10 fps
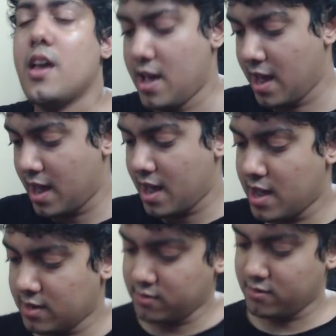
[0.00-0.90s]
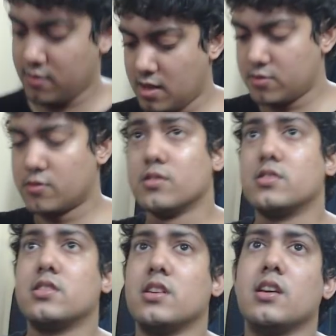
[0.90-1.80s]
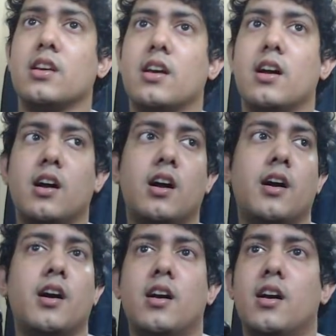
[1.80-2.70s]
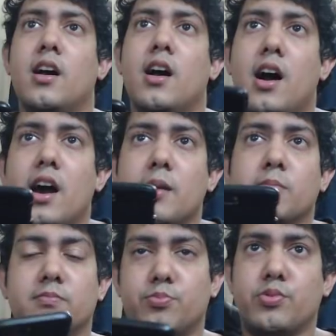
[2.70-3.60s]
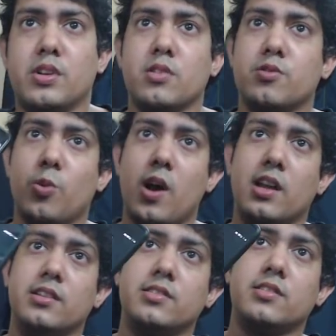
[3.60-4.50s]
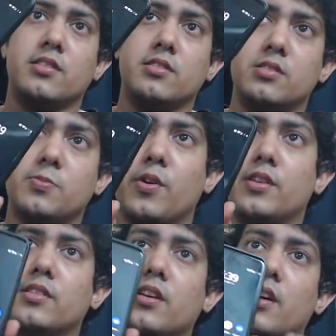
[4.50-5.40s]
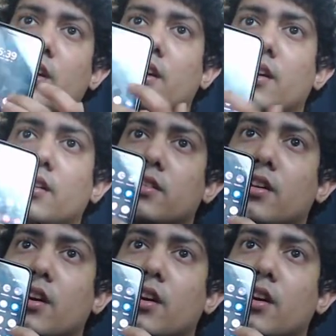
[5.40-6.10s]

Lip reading: and as you can see, I am pretty much wireless at this point, and